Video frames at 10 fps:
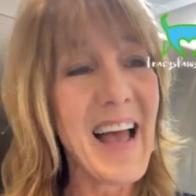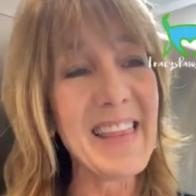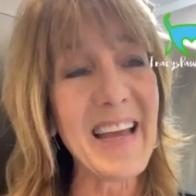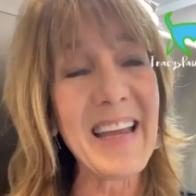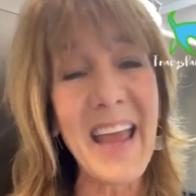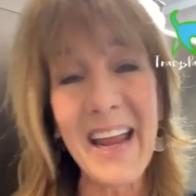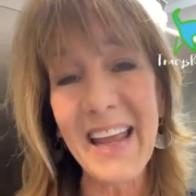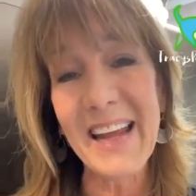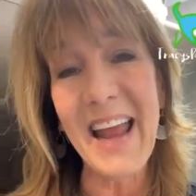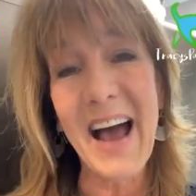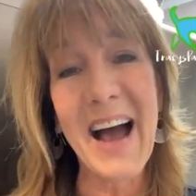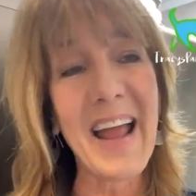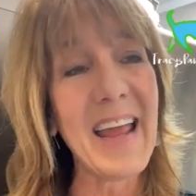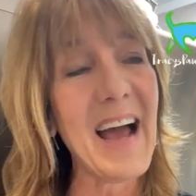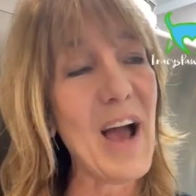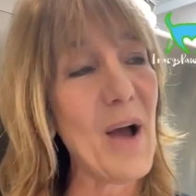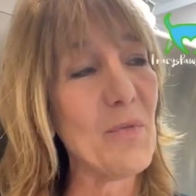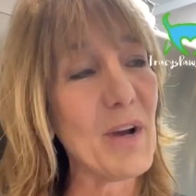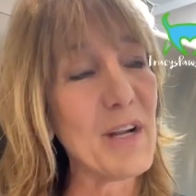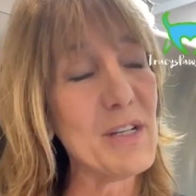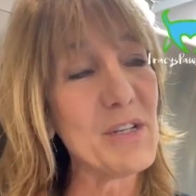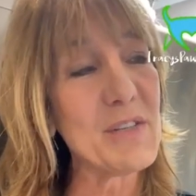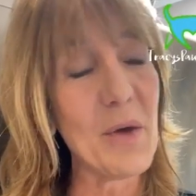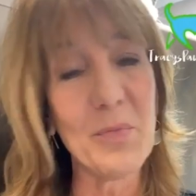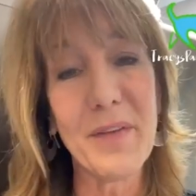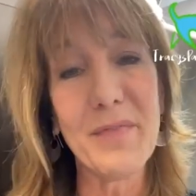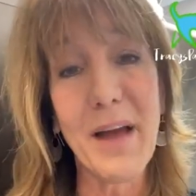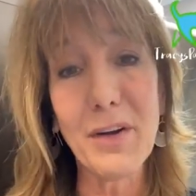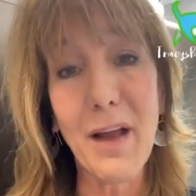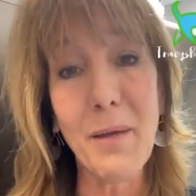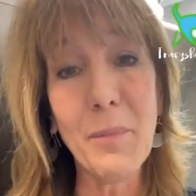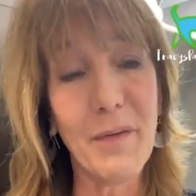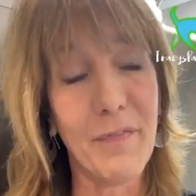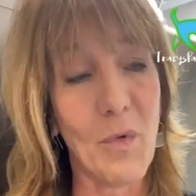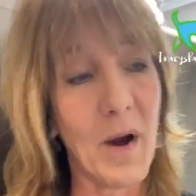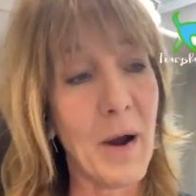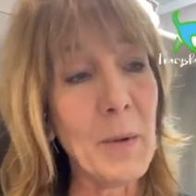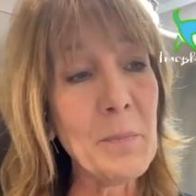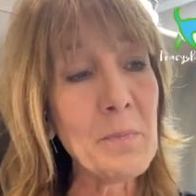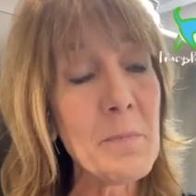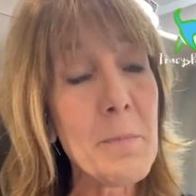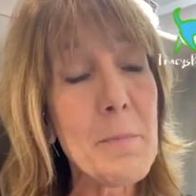And then Katie and I, we're going to do something we've never done before.